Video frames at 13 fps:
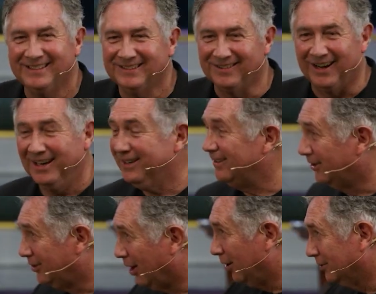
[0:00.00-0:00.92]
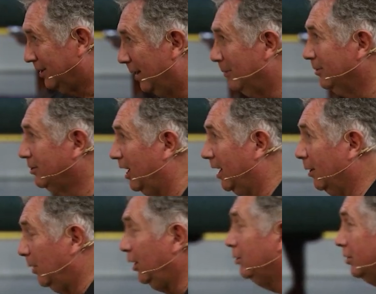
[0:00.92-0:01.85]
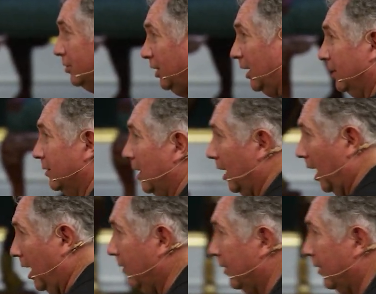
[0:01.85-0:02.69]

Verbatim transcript: Right? The songs they were singing, we used to sing a lot of